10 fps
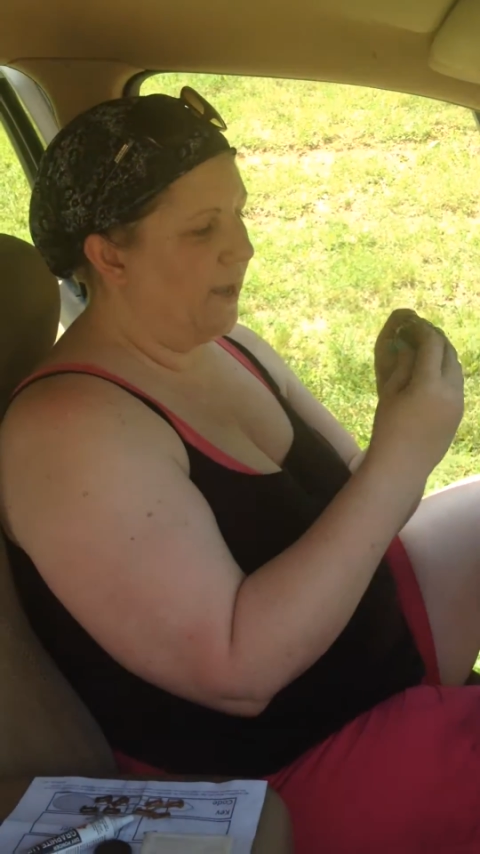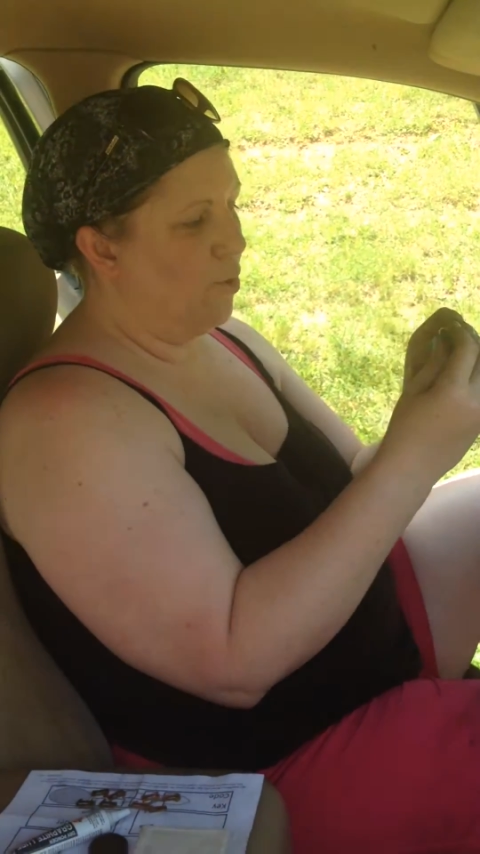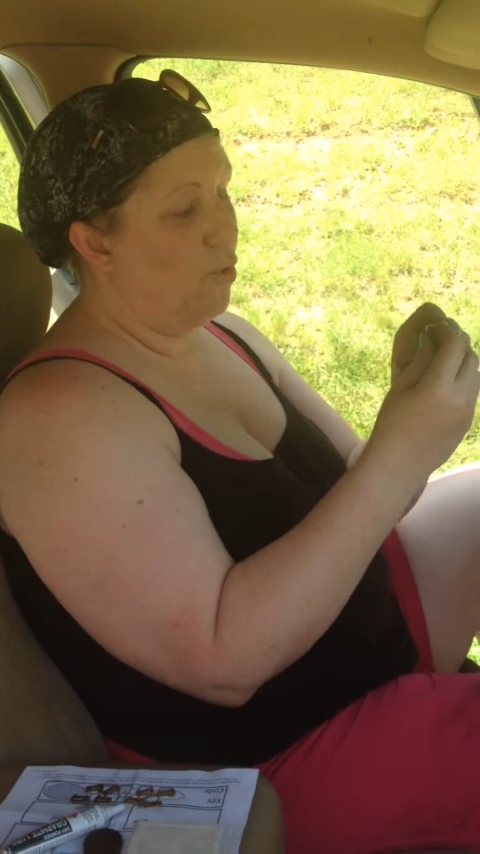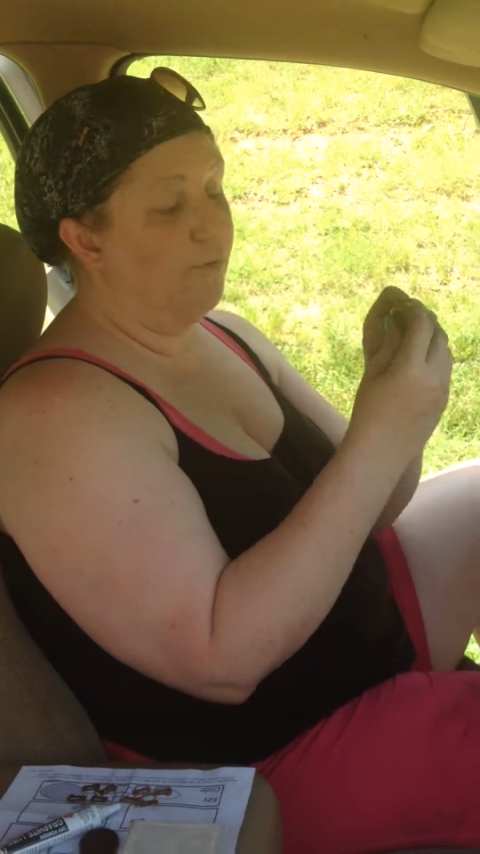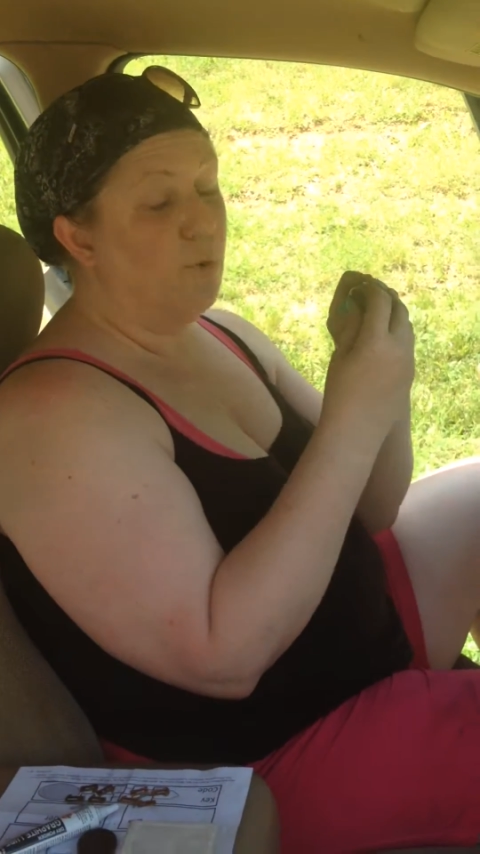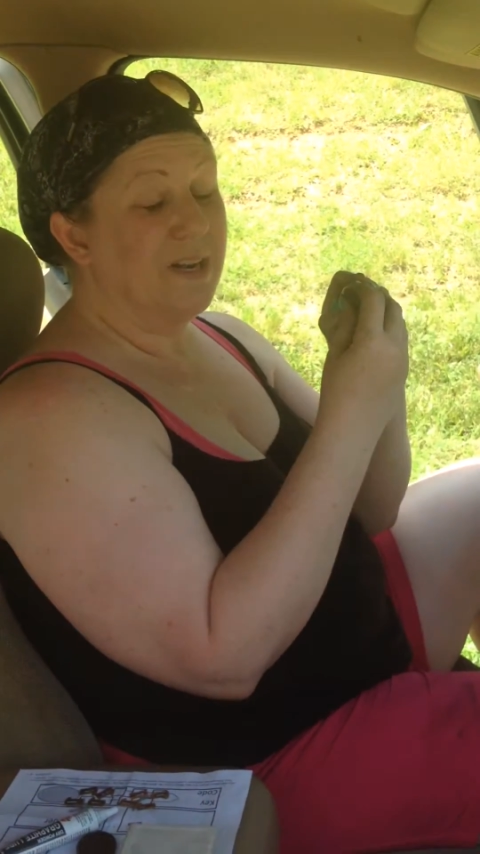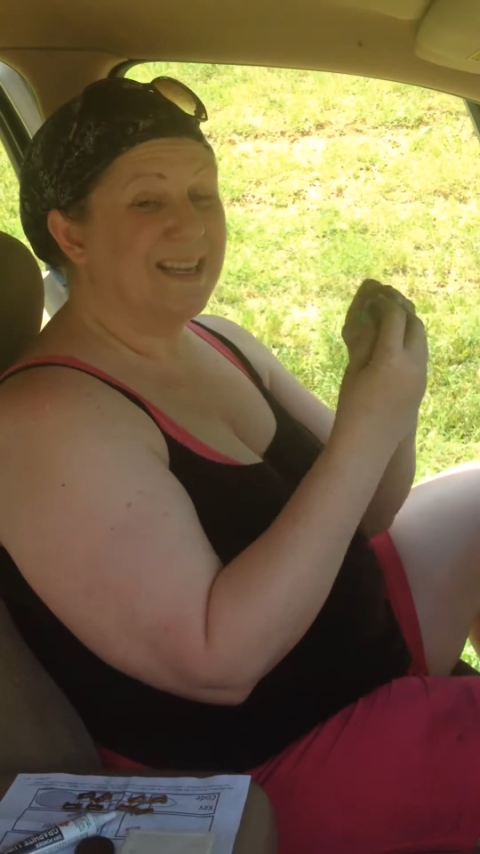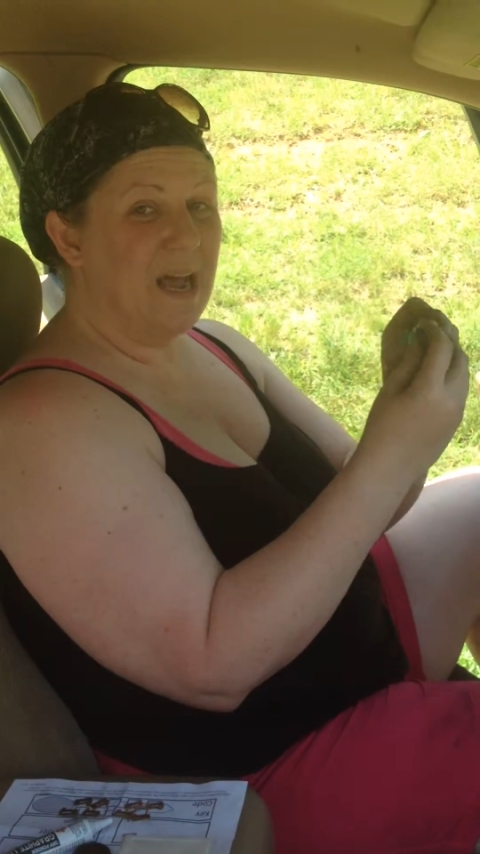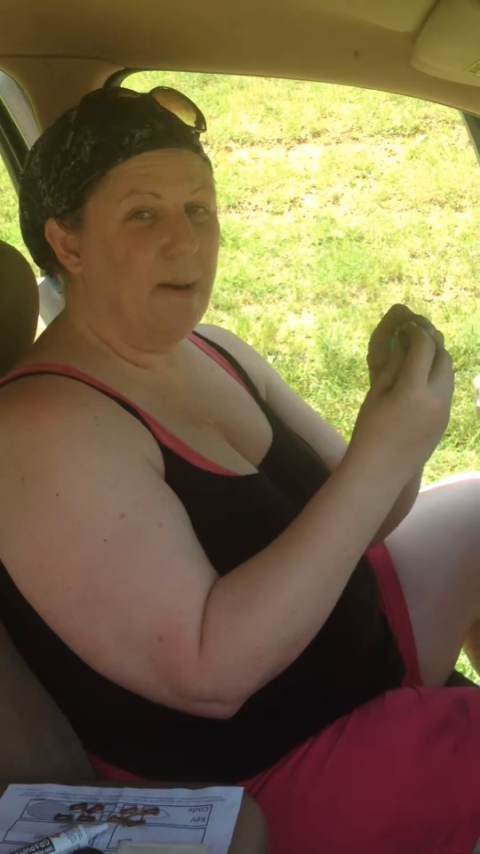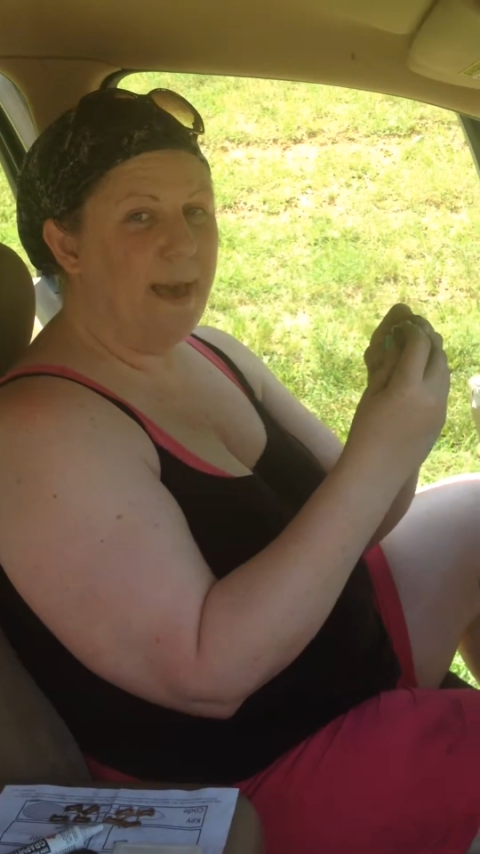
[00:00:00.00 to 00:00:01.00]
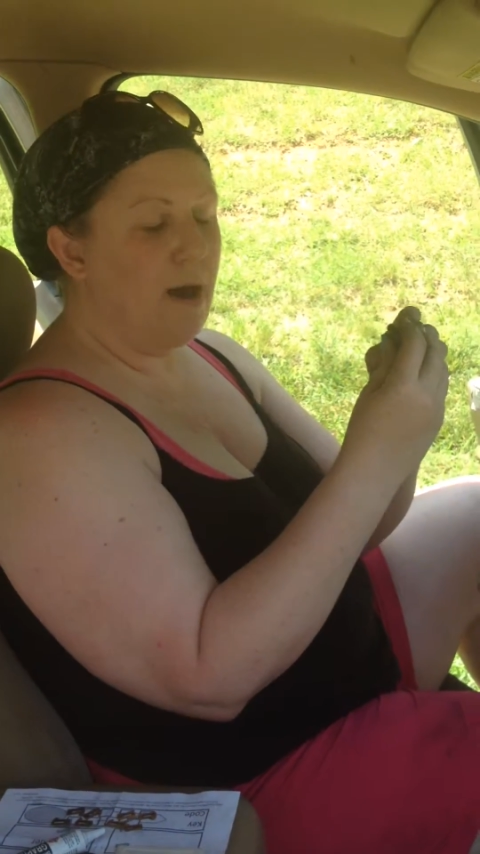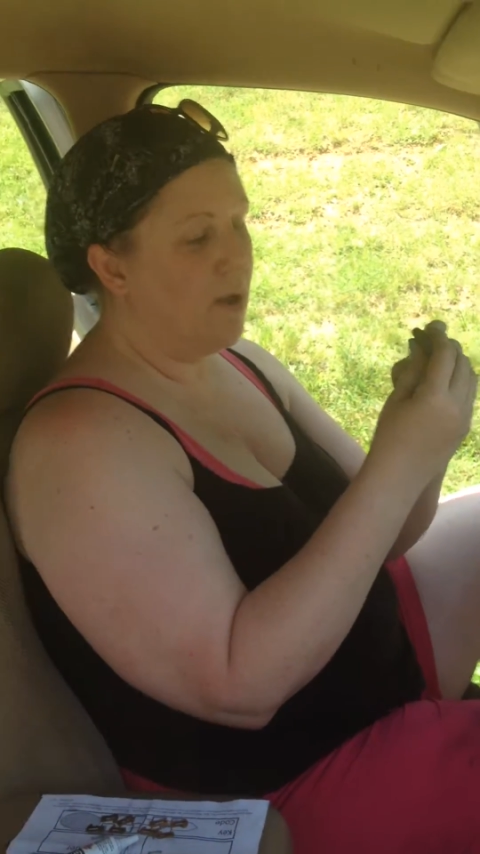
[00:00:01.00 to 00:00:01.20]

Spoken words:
in order for it to come out,